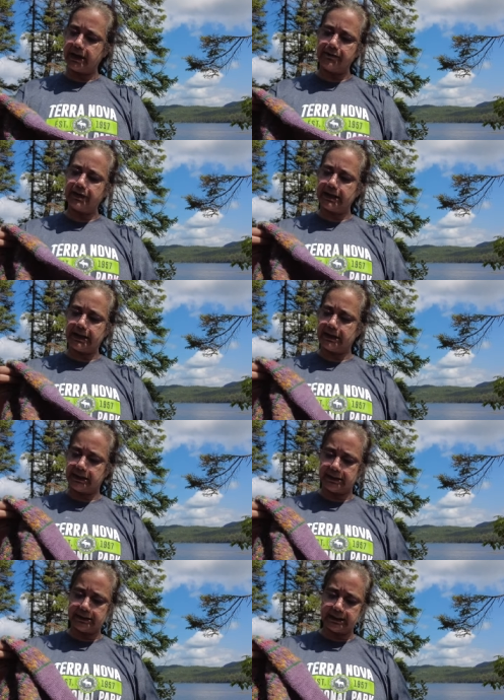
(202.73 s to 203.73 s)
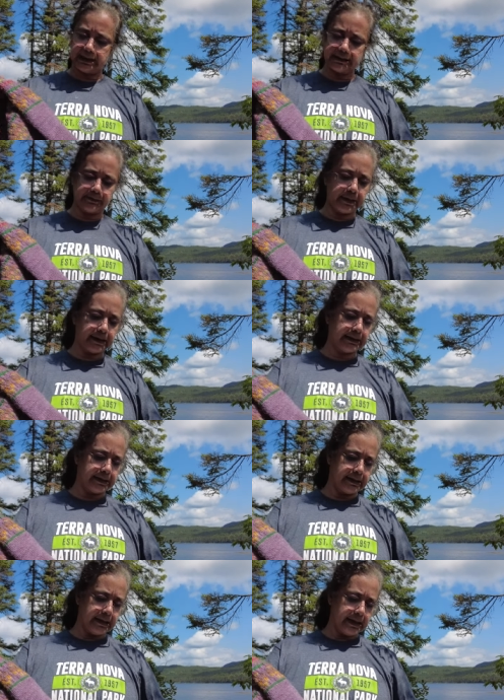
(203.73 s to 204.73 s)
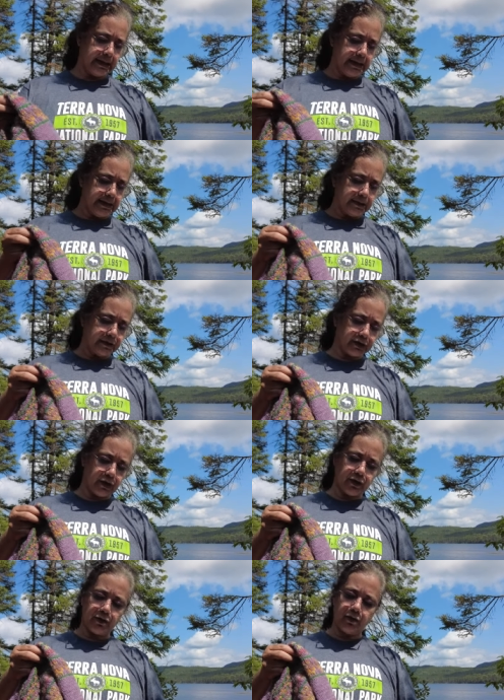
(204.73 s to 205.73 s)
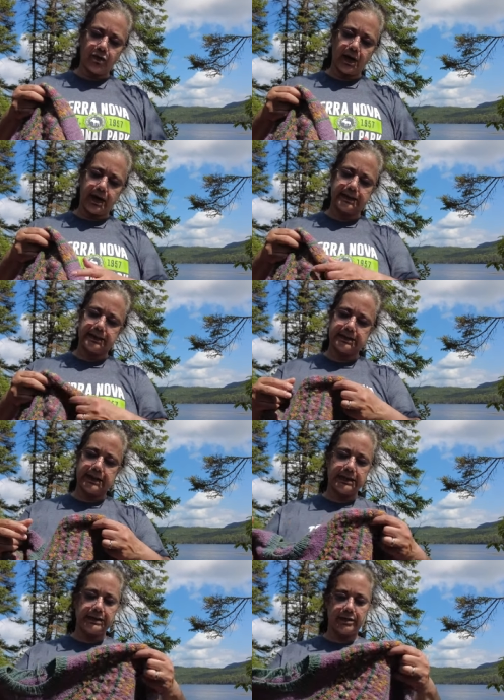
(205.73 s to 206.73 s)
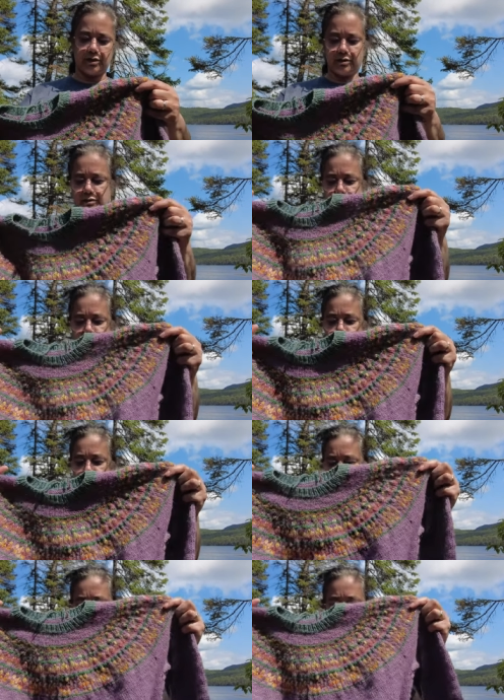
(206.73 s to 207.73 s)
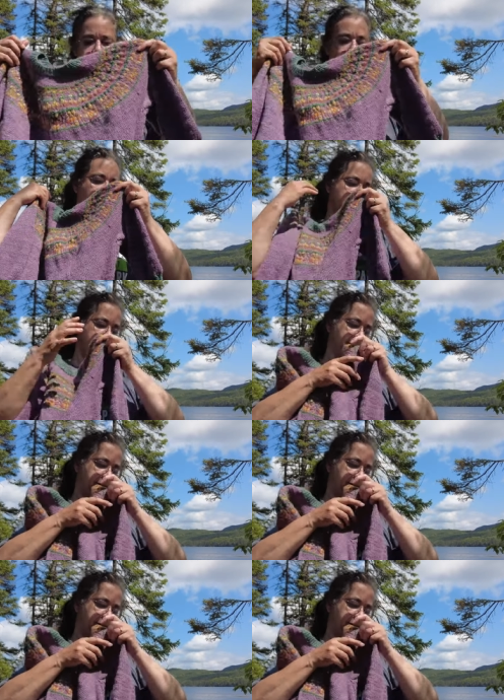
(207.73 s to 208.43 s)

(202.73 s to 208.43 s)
Everything here is hand spun so I decided to, to use it more.